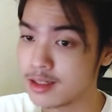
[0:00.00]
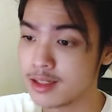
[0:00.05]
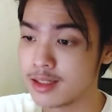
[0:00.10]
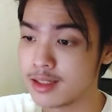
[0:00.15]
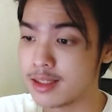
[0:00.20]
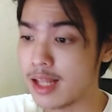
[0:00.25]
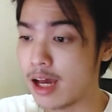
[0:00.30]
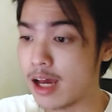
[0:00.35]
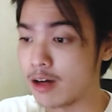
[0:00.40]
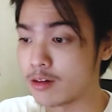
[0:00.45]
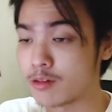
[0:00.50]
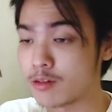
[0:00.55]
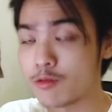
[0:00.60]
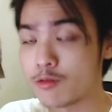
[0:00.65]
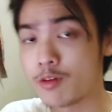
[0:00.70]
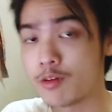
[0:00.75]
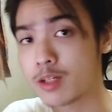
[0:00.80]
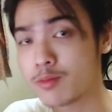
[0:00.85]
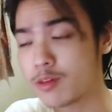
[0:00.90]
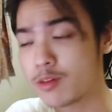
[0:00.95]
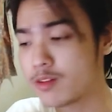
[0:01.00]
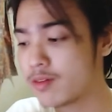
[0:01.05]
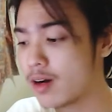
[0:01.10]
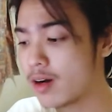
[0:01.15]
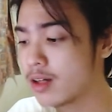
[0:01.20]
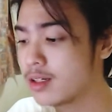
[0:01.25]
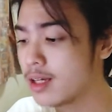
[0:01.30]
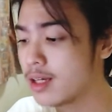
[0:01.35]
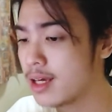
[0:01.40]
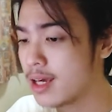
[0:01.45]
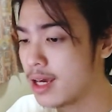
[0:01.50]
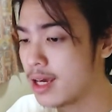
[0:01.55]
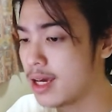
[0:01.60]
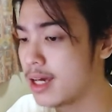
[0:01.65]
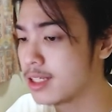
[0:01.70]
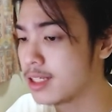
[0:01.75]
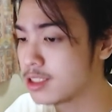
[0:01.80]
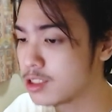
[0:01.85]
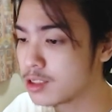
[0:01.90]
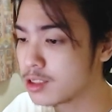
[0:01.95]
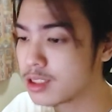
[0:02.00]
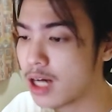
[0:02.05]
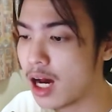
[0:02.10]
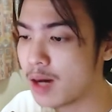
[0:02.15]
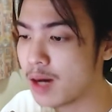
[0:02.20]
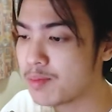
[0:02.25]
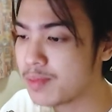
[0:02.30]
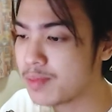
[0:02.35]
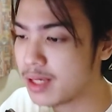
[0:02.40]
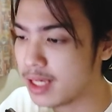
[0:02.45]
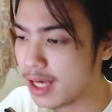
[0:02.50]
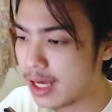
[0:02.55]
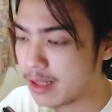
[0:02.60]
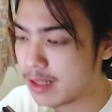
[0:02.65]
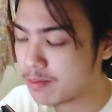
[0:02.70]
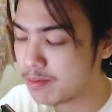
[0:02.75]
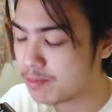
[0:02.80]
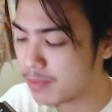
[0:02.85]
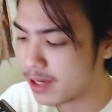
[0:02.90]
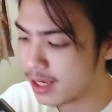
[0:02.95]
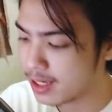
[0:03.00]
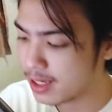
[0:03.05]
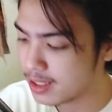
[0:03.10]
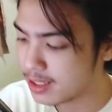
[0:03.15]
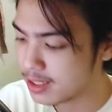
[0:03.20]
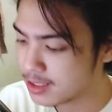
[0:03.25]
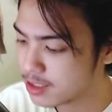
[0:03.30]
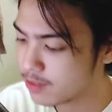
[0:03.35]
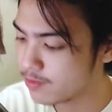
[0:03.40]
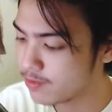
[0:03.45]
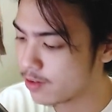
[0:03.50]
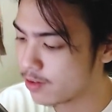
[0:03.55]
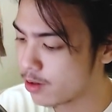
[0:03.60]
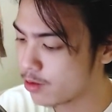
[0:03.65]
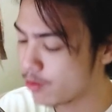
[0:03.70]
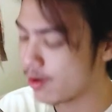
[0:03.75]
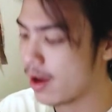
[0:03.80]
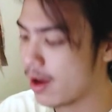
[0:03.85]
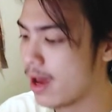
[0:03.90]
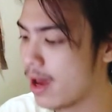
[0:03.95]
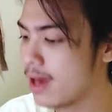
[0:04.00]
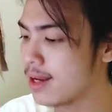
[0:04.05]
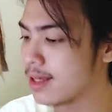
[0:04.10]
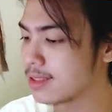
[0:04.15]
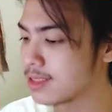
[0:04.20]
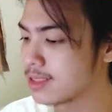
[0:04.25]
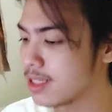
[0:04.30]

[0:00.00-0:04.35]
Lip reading: Now we can move on into copy and paste photo edits.